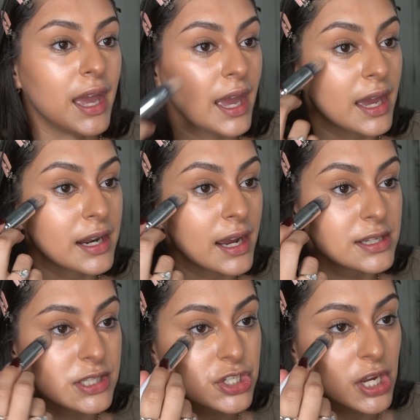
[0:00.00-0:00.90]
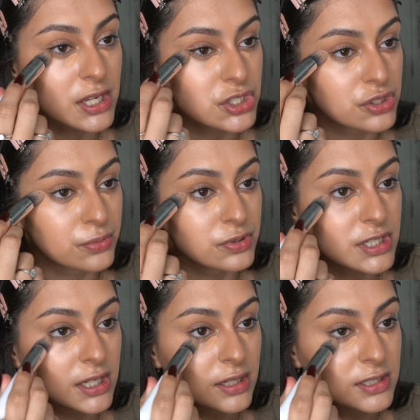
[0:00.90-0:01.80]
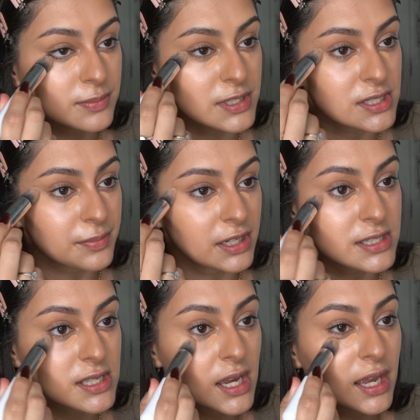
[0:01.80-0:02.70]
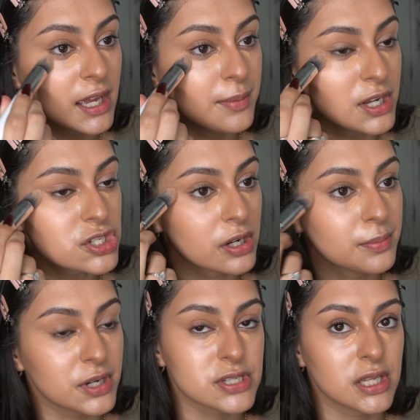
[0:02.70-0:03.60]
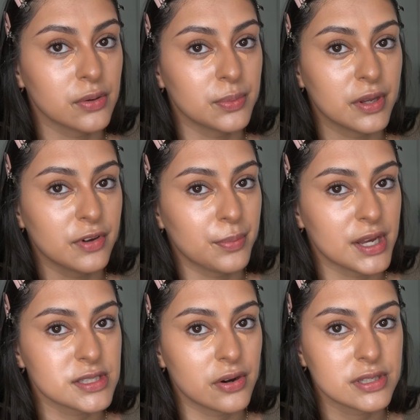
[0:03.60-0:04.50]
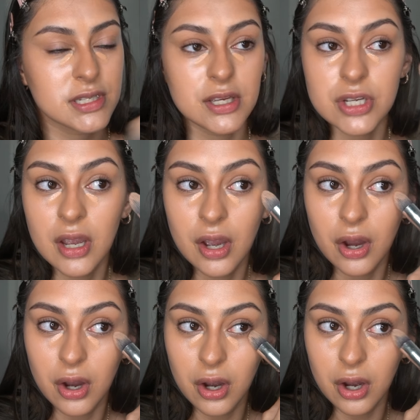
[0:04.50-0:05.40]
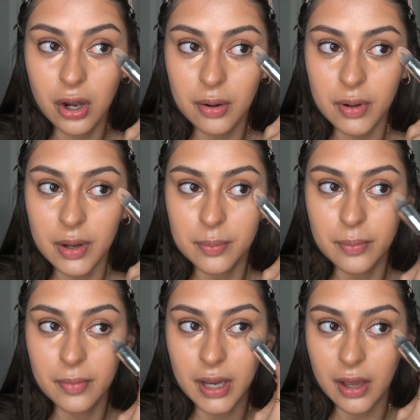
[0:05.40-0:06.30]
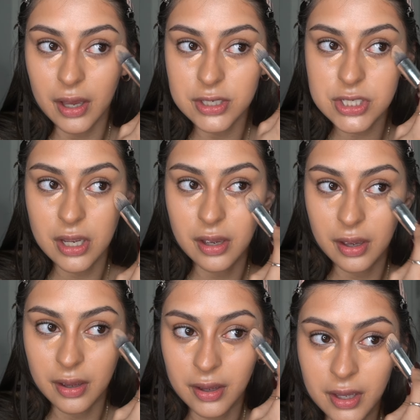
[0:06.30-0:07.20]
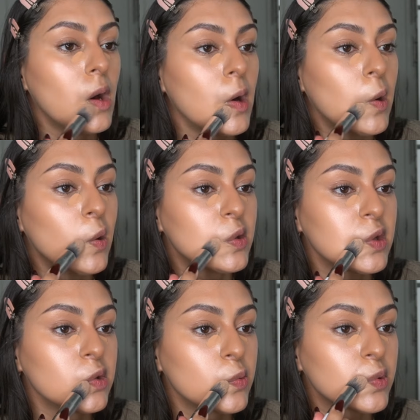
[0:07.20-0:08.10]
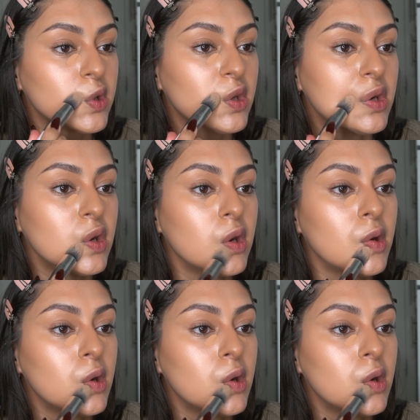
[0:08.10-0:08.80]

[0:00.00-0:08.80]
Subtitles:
and I had to change the routine to be something, because imagine how embarrassing it would be if I passed out on stage. Oh my gosh. I changed the routine,